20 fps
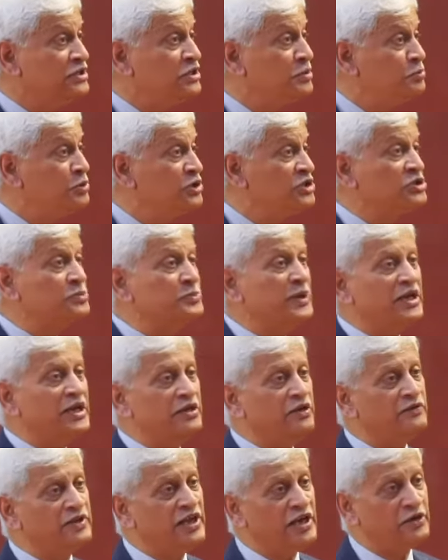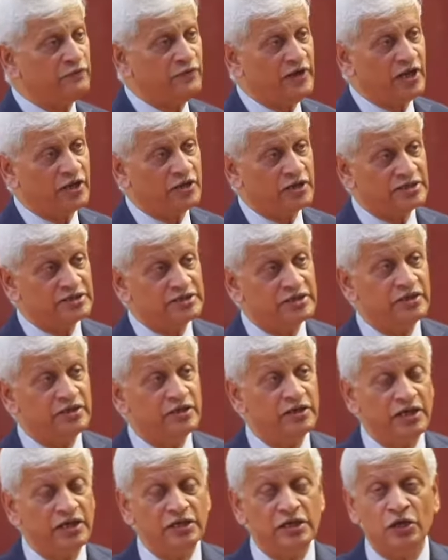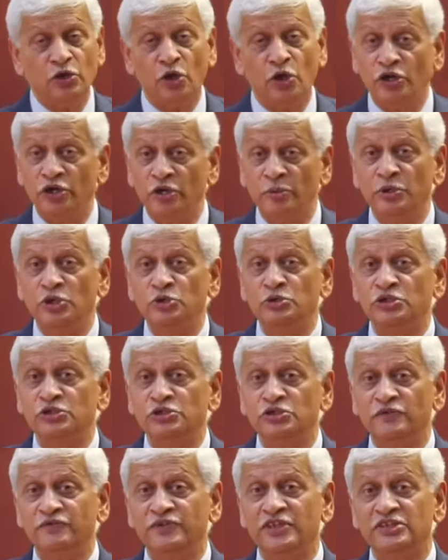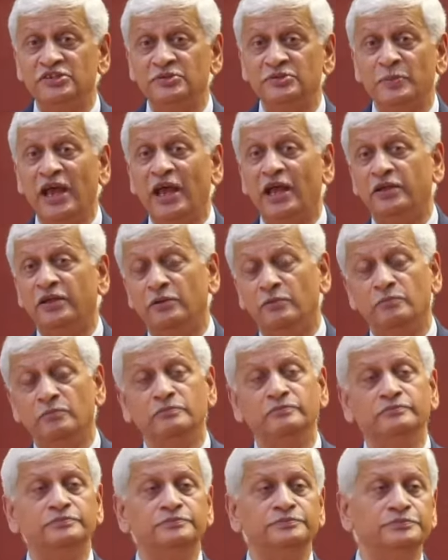in the perspective that we are considering the contributions of this man?